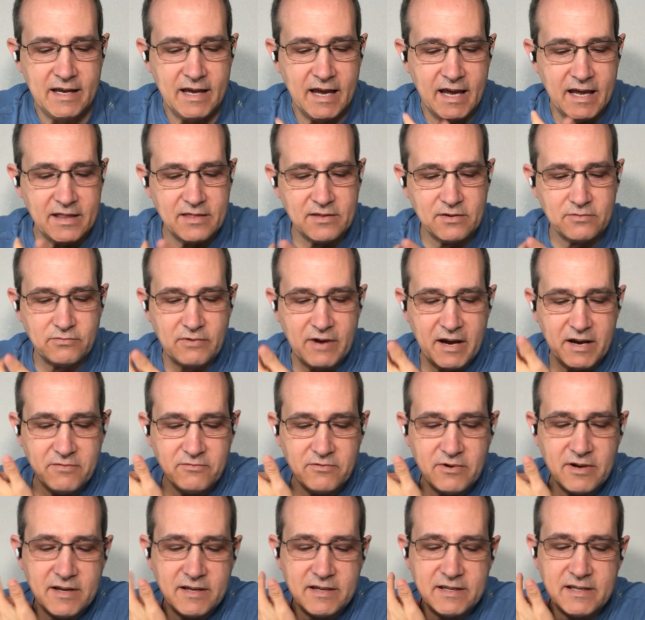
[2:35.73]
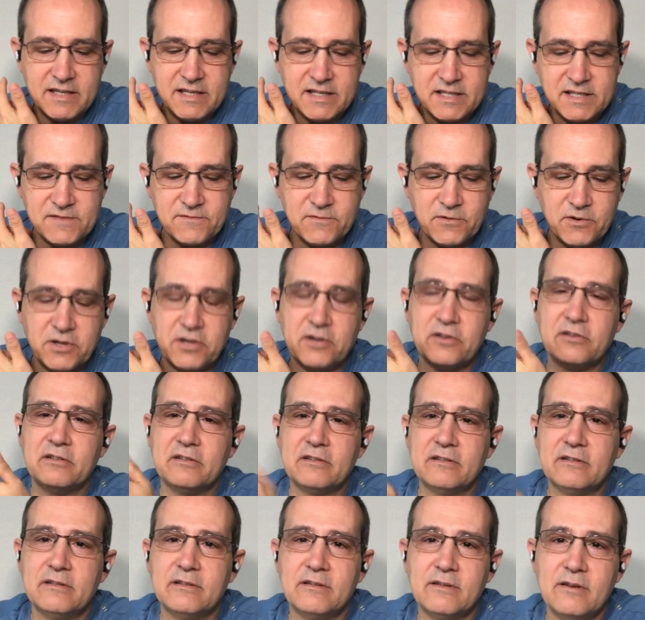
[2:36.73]
And the right one is for
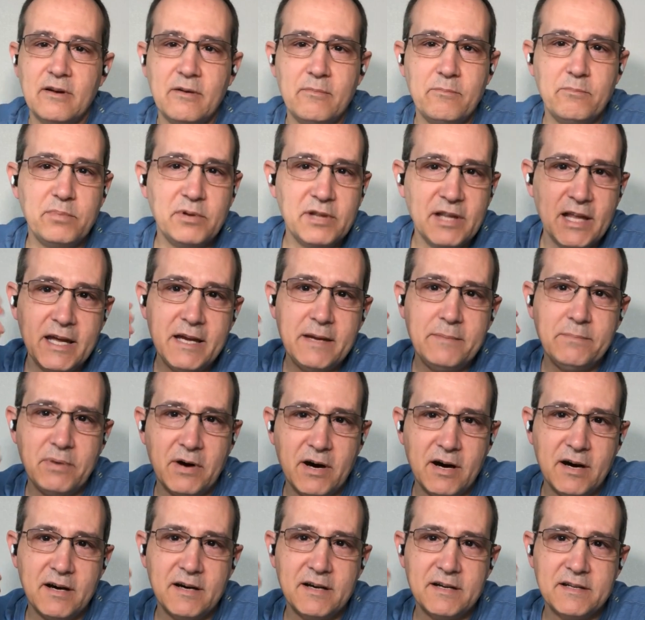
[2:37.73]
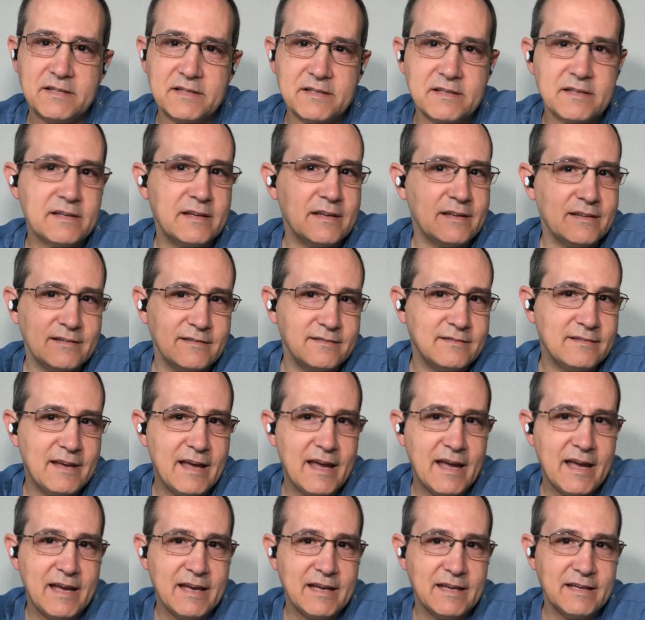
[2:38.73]
your play, pause,
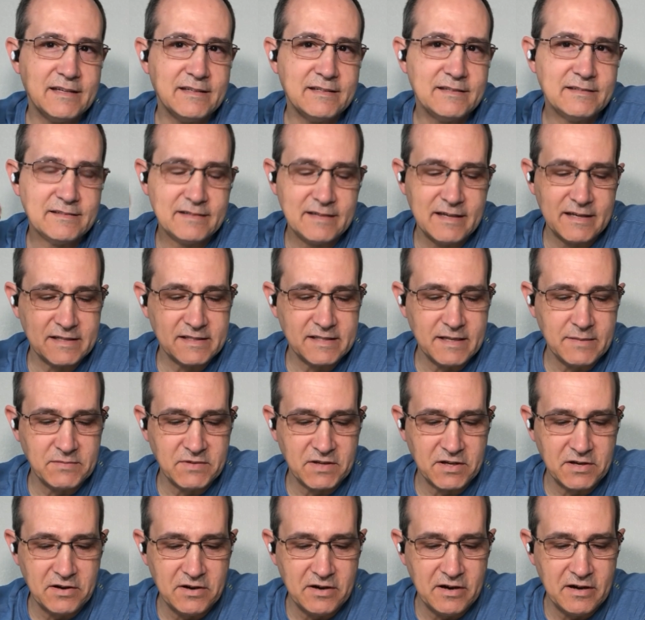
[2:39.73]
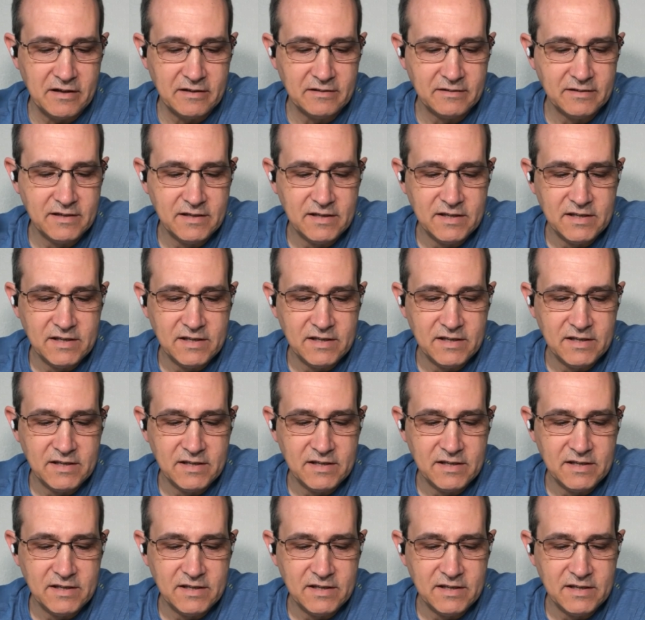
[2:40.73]
and accept a call.